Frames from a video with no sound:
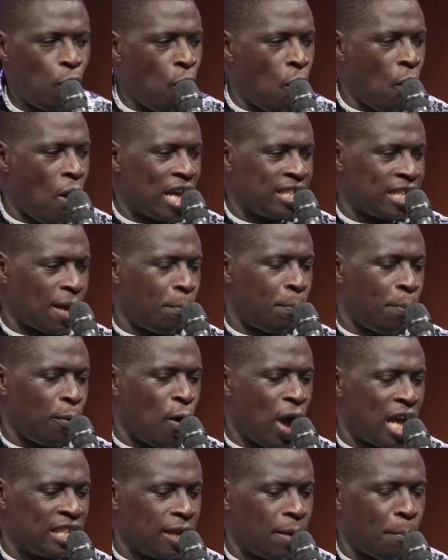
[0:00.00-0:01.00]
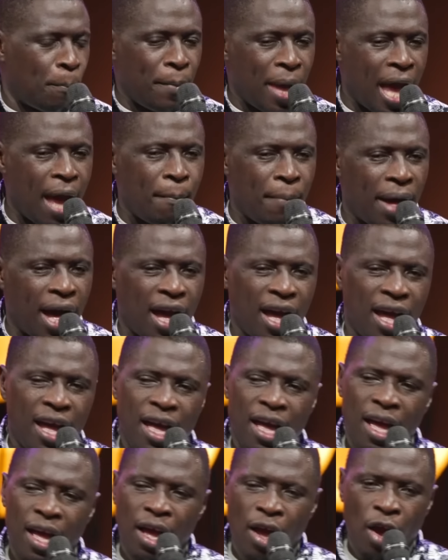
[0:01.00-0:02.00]
Who was a member
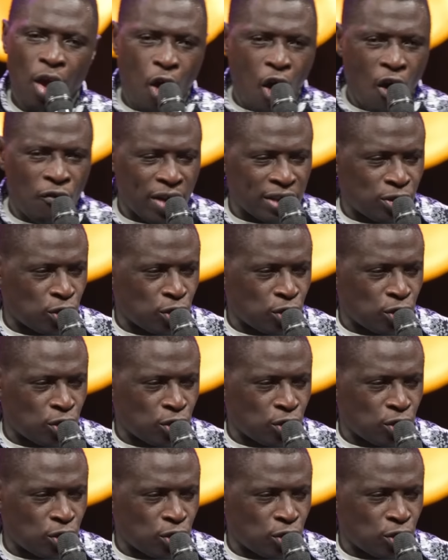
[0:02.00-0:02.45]
of a